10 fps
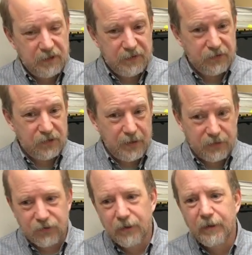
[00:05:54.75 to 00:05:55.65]
in this
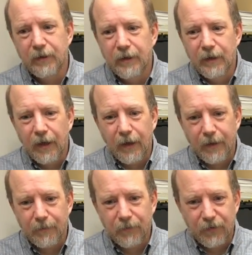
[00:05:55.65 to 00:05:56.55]
case
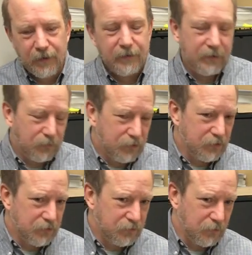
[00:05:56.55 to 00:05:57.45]
than the
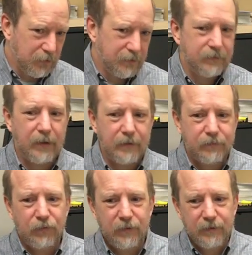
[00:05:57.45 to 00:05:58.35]
original story
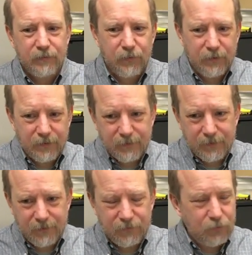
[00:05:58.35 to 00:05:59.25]
with
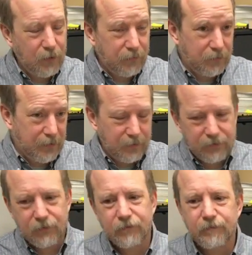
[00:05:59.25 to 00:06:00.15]
a few other
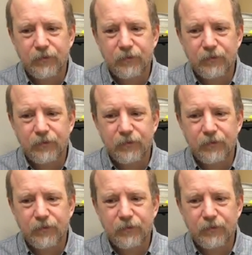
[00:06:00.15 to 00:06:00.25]
characters.